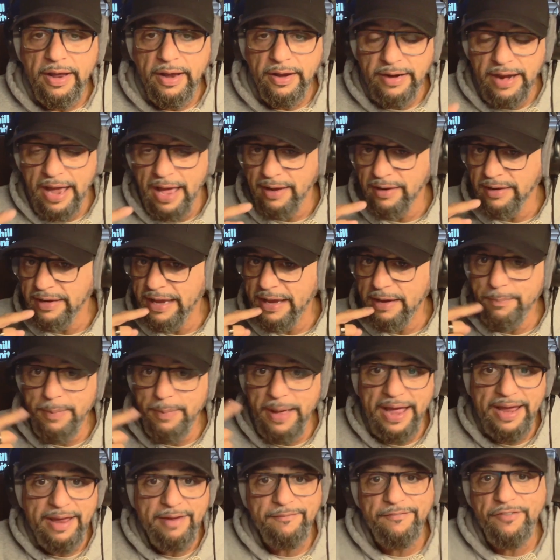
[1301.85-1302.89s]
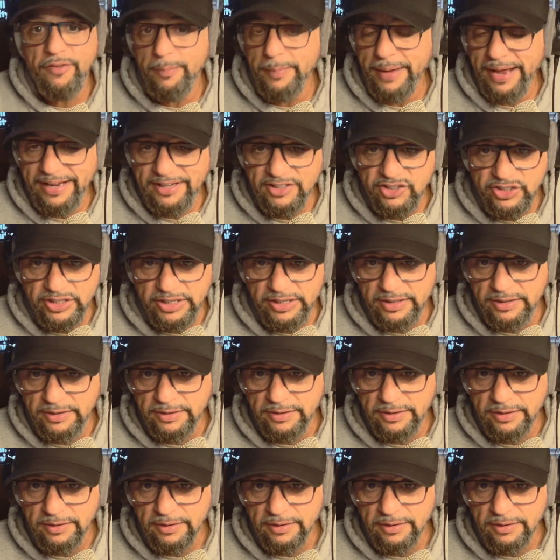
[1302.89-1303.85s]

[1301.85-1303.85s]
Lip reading: not lead by information,